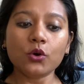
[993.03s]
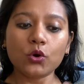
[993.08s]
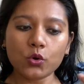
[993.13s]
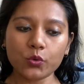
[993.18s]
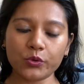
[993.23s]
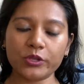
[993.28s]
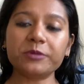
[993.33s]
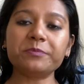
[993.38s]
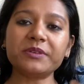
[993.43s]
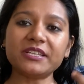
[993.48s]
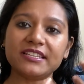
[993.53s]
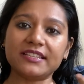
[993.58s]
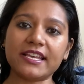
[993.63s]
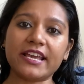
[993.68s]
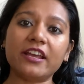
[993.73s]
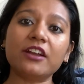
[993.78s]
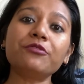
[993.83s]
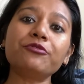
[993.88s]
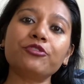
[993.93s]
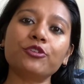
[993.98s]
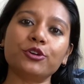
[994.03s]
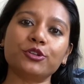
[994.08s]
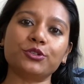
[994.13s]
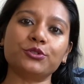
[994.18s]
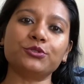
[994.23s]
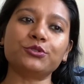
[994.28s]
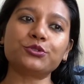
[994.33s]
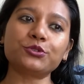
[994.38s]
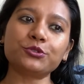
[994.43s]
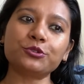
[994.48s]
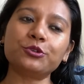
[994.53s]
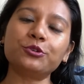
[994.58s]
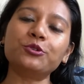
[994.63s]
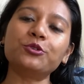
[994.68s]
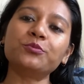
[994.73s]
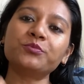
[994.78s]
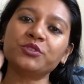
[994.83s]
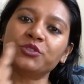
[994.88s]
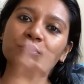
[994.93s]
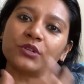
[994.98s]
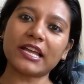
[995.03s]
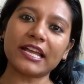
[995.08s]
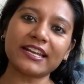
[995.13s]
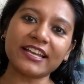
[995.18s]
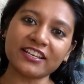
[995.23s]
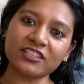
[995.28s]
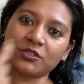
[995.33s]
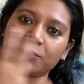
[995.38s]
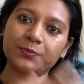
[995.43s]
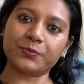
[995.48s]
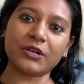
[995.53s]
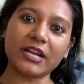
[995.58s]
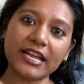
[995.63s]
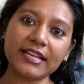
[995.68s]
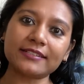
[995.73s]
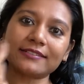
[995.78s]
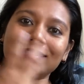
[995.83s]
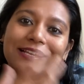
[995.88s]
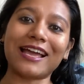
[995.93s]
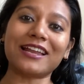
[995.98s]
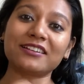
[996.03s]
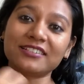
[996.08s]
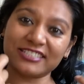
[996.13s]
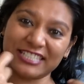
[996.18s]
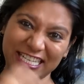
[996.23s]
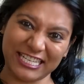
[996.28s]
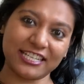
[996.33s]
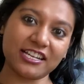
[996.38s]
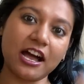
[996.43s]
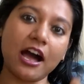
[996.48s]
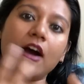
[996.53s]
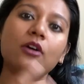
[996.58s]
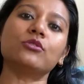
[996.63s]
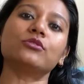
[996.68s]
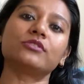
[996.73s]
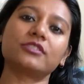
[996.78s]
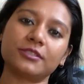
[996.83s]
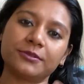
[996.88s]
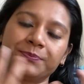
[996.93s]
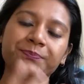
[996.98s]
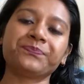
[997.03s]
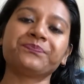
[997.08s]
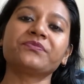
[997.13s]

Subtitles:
who will be there for you, to whom you can express and take out